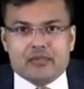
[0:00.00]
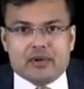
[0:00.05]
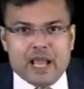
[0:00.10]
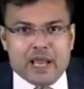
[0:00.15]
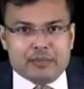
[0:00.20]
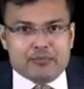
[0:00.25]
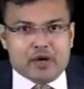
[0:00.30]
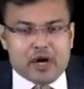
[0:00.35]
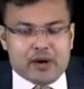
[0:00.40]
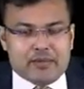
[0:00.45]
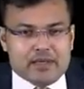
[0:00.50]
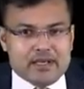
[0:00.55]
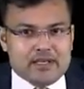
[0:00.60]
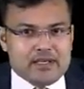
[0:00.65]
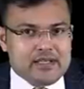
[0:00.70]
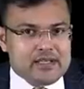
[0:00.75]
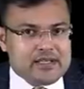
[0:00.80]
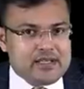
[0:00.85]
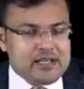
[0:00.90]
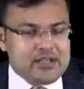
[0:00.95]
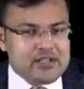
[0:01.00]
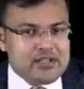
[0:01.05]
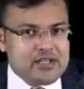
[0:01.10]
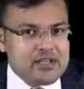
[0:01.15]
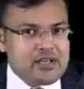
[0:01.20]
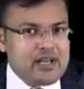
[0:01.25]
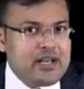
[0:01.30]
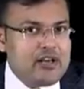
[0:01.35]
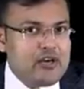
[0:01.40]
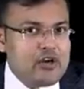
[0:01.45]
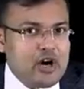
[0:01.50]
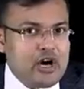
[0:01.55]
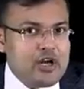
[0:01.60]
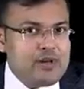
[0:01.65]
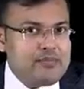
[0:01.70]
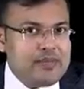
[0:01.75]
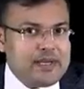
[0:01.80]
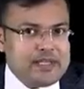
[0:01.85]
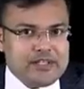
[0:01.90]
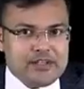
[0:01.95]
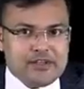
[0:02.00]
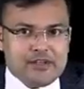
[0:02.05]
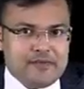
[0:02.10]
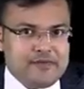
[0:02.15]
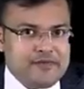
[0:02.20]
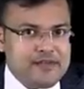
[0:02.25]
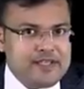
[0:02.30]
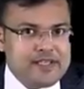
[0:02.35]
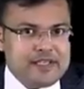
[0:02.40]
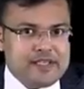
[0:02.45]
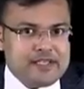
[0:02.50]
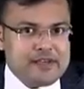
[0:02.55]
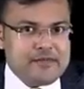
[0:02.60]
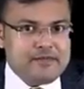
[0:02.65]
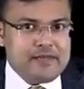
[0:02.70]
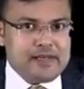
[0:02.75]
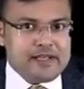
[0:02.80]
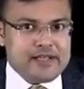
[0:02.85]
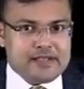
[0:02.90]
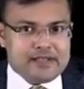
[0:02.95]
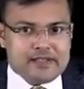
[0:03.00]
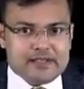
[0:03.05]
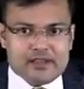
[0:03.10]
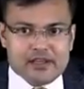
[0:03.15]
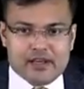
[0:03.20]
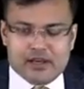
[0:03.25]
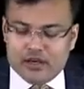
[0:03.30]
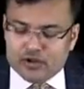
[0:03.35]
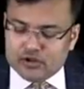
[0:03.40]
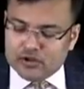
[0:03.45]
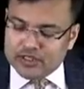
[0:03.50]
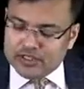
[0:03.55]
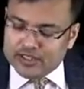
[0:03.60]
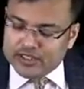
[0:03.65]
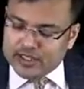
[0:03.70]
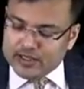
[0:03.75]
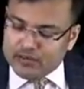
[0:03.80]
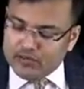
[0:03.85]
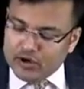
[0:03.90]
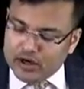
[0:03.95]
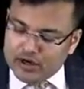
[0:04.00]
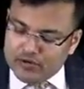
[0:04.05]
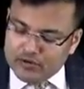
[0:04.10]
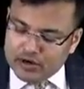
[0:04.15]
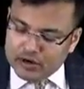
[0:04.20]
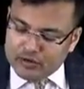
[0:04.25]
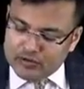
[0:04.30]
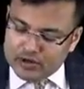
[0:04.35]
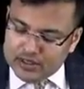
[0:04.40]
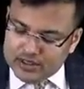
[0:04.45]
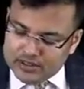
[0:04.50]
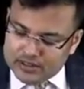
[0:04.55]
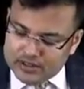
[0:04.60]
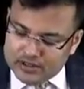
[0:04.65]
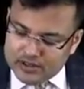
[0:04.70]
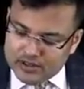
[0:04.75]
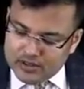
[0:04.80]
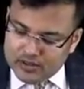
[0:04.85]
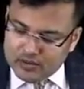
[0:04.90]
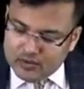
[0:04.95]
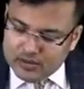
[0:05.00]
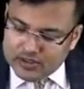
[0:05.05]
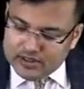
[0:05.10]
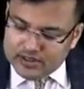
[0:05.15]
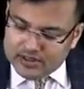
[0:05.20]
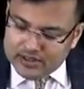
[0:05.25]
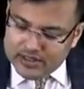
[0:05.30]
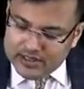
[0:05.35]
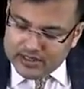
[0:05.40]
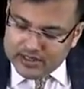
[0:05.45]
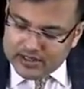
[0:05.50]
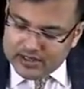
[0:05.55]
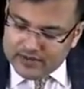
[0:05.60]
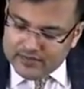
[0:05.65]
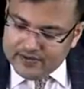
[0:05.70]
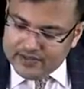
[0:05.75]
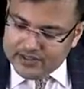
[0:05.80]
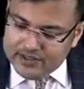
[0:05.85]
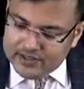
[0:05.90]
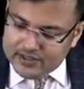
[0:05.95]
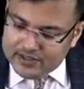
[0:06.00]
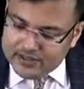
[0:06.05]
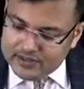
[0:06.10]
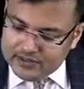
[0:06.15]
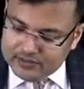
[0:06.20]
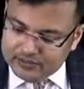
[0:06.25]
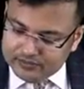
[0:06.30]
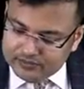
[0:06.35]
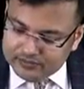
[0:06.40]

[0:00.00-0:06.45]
abdominal distension, and non-passage of feces and flatus. So in sigmoid volvulus, what are the clinical features?